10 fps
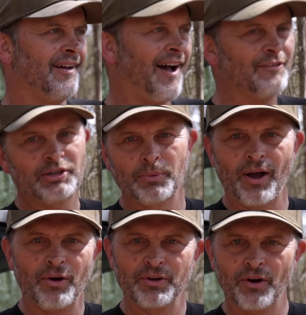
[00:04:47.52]
obviously we
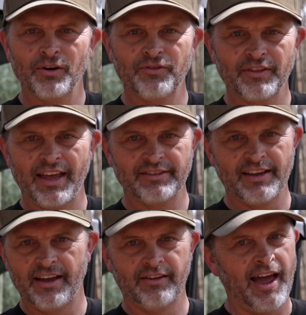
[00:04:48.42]
all yearn for that
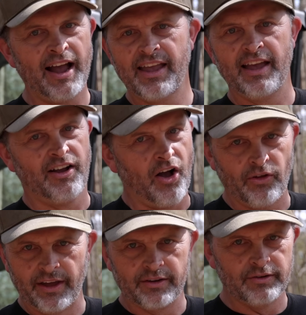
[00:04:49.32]
sound. I can't
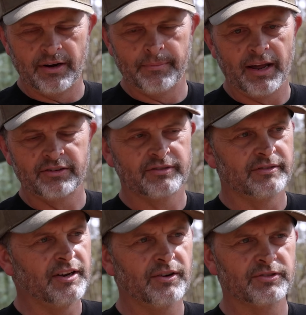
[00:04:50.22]
call that good. I'm not
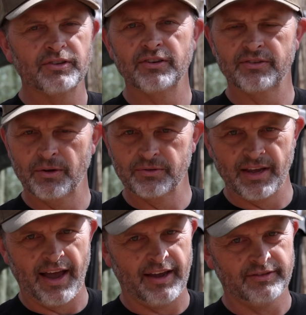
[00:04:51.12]
near as good as those
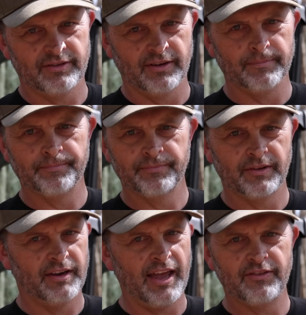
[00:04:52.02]
guys.
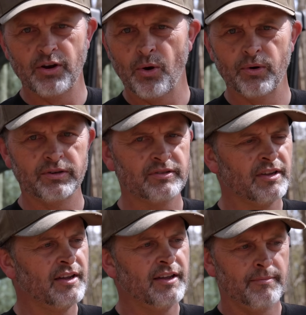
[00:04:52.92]
The David Owens,
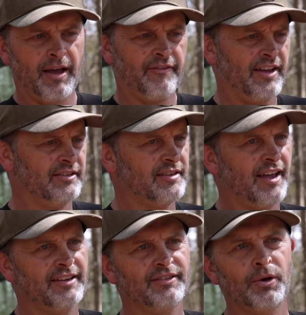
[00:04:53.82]
Matt Van
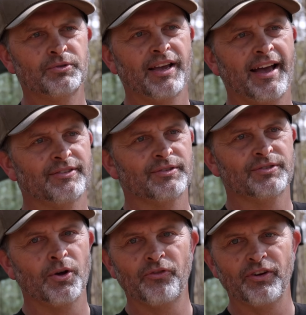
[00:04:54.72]
Sice, those guys are
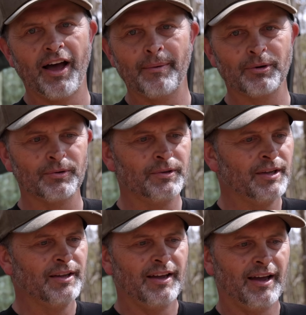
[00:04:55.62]
so phenomenal.
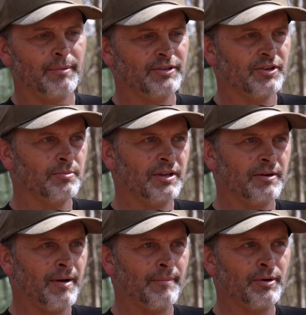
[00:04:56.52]
I mean, so many
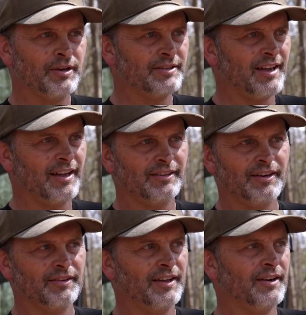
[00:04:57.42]
of my buddies out
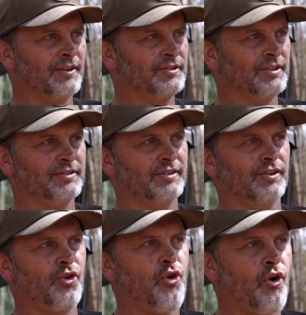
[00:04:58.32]
there, they are just
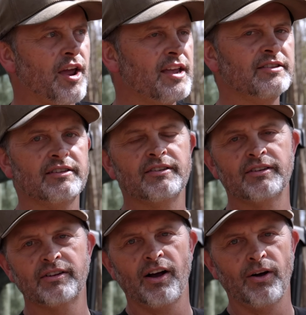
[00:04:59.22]
crazy
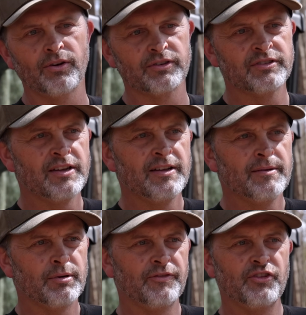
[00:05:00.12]
good callers.
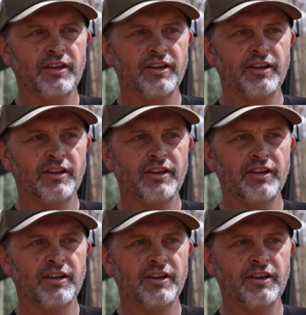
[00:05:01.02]
But if you